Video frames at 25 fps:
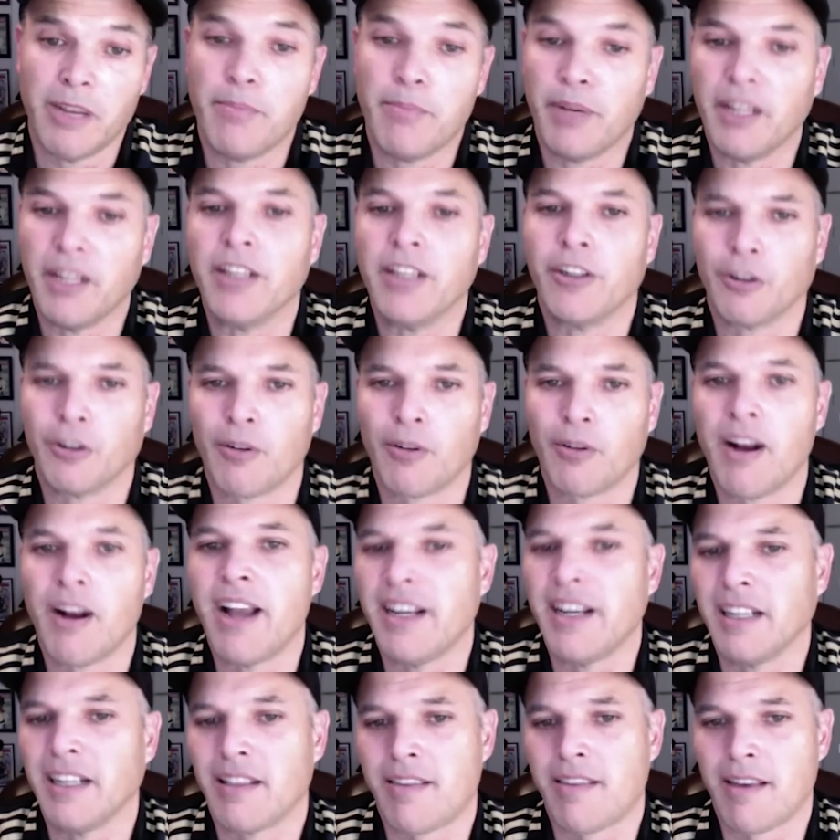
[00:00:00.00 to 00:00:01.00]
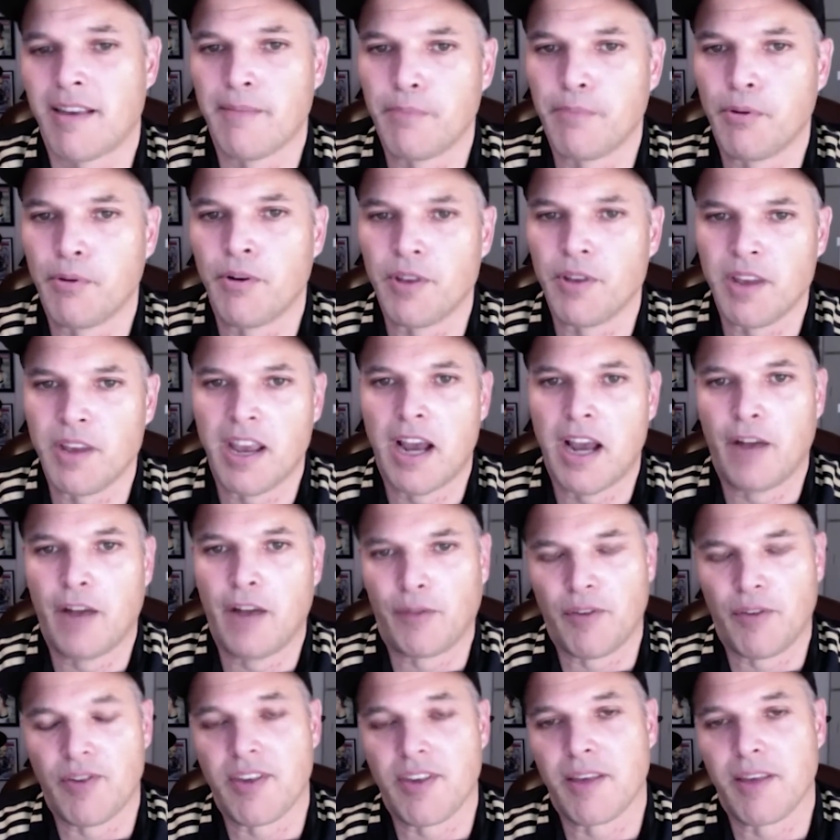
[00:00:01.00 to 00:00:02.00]
But you're right, at some point, you have
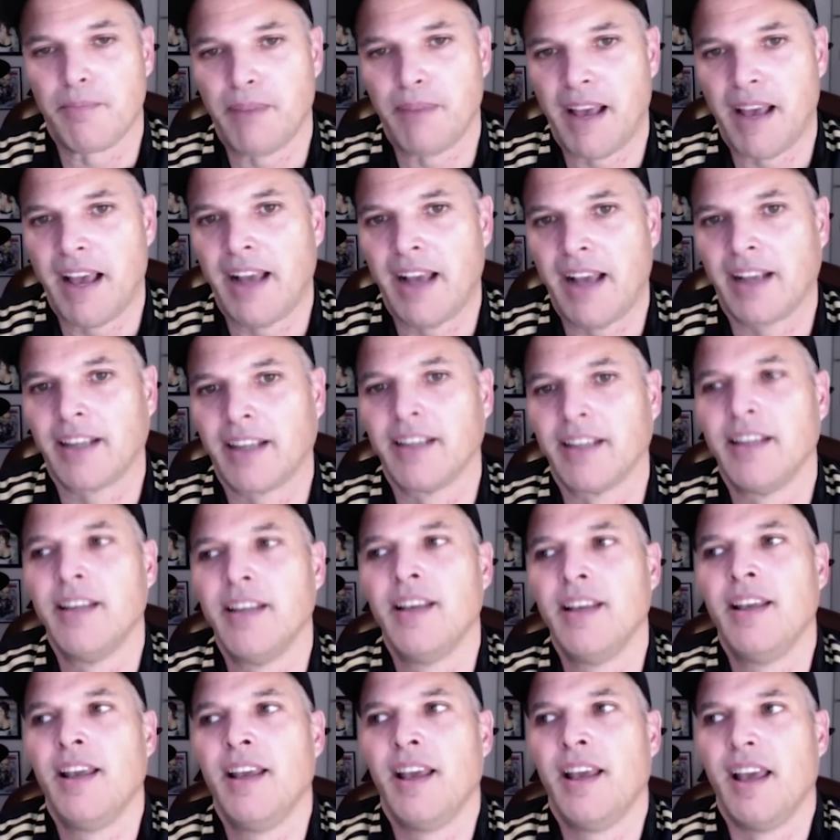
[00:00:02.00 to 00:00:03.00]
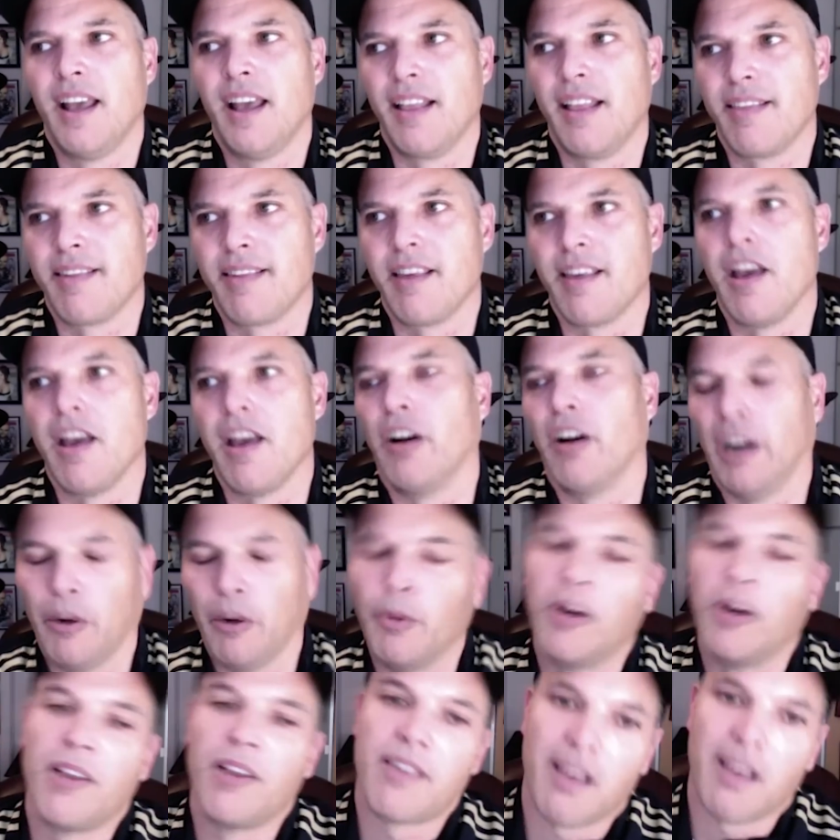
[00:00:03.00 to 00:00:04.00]
to sit back and say, all right,
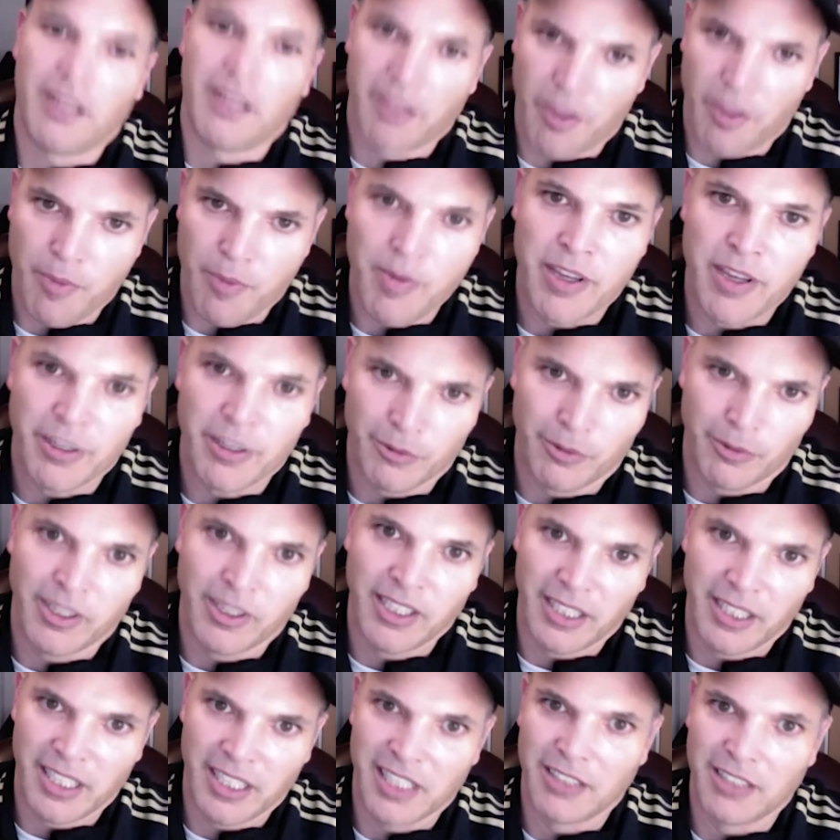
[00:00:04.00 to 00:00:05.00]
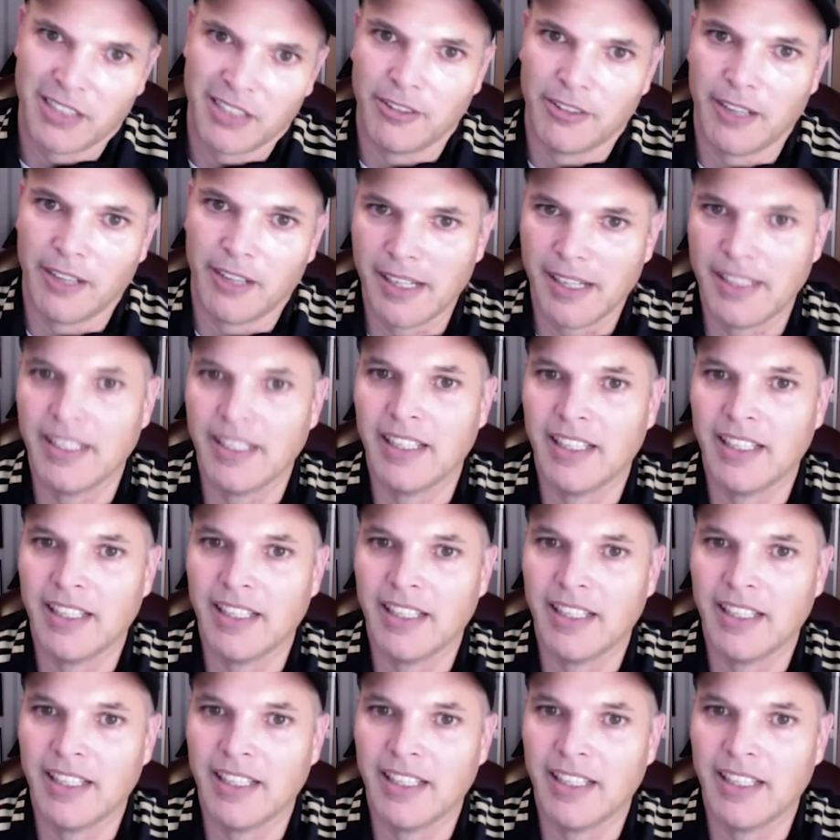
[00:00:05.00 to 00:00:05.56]
what does all this mean, really, right?